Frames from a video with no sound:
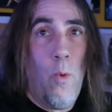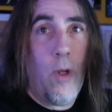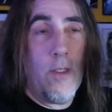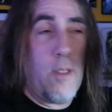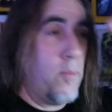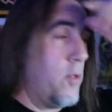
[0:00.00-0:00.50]
What
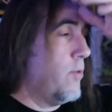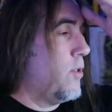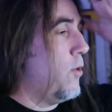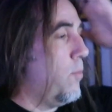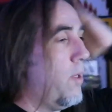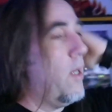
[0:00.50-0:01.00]
is up,
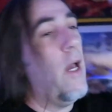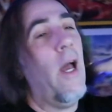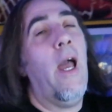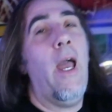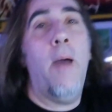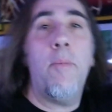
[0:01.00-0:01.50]
YouTube?
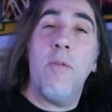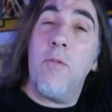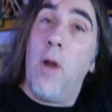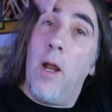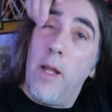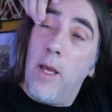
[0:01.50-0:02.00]
Happy
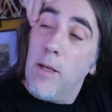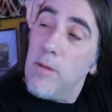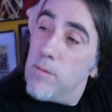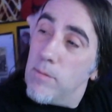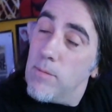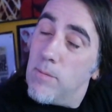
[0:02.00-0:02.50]
Friday.
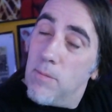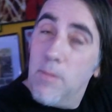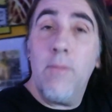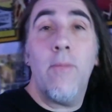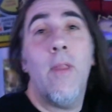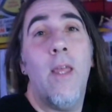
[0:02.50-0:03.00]

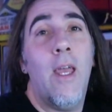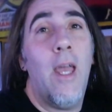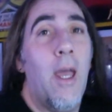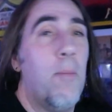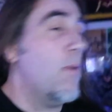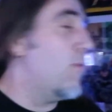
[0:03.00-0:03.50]

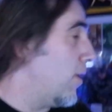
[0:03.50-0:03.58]
Happy